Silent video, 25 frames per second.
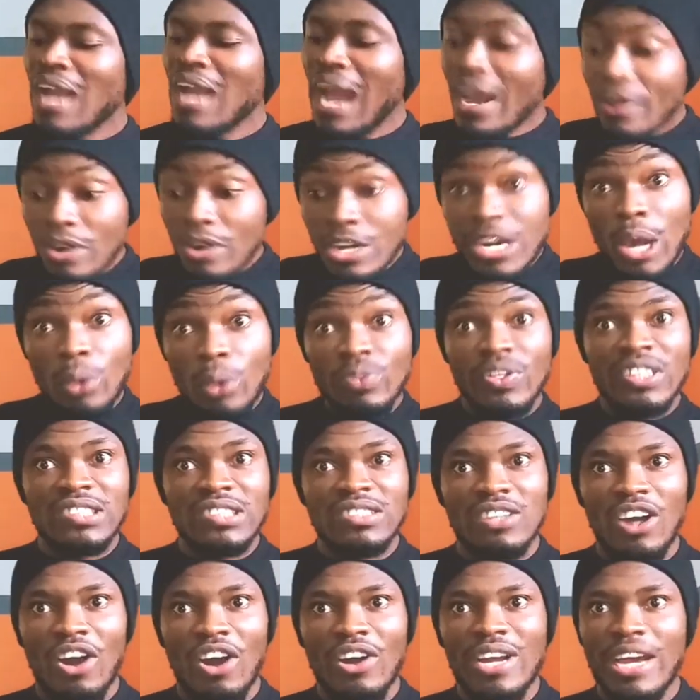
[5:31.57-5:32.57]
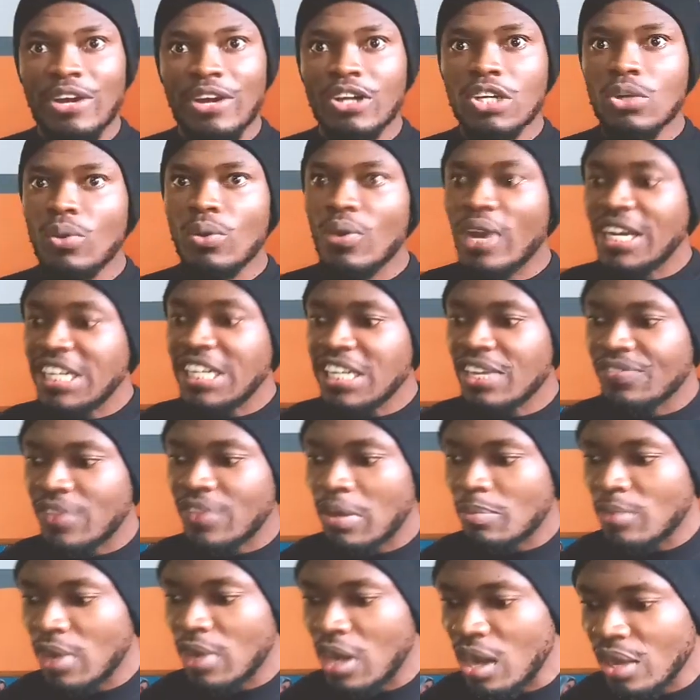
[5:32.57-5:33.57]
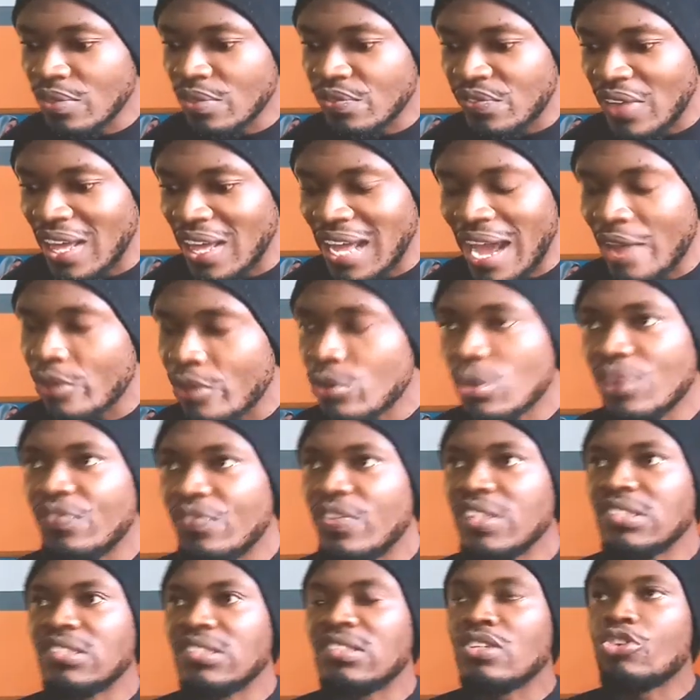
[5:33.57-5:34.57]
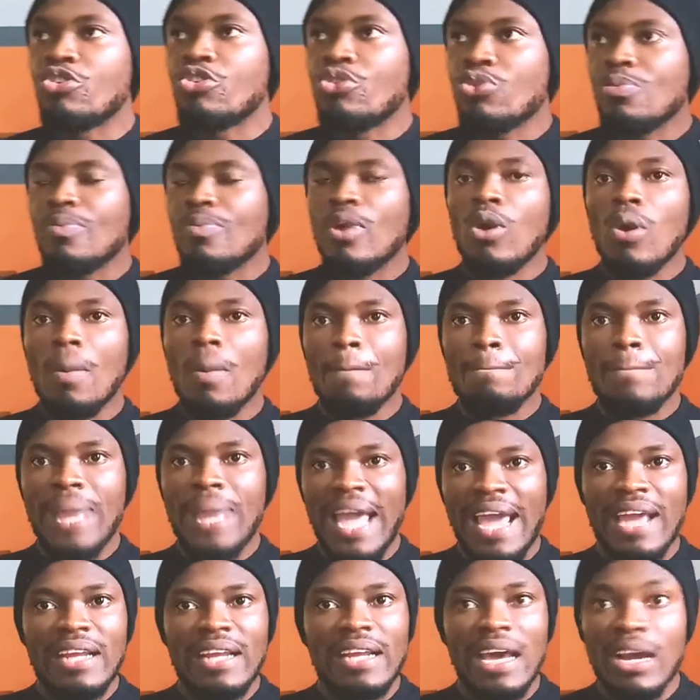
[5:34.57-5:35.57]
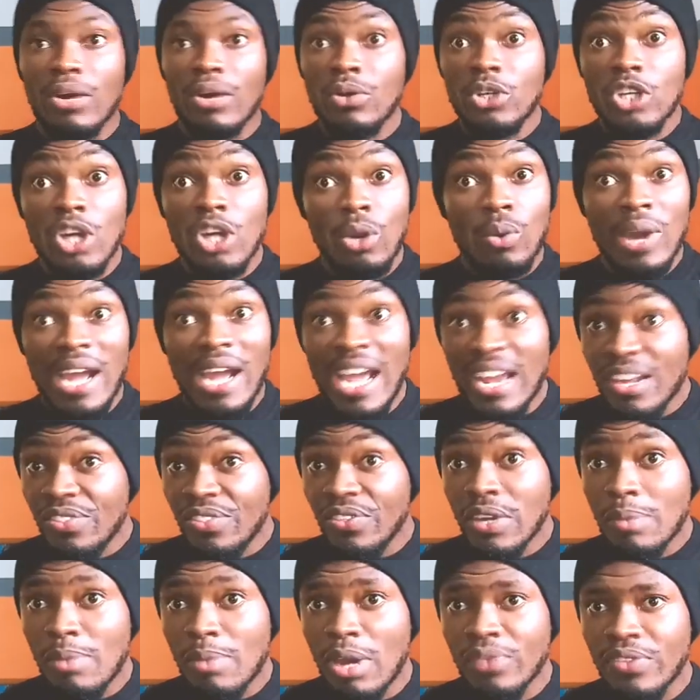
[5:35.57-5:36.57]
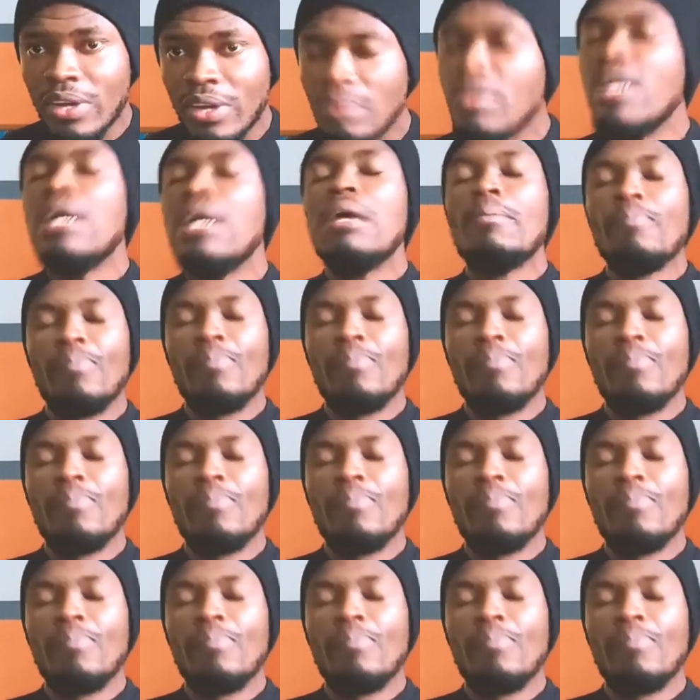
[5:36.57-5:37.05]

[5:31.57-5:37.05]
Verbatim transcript: I don't know this guy. I don't know any of them on there. I don't know if this is a group or a band. I don't know anything about them.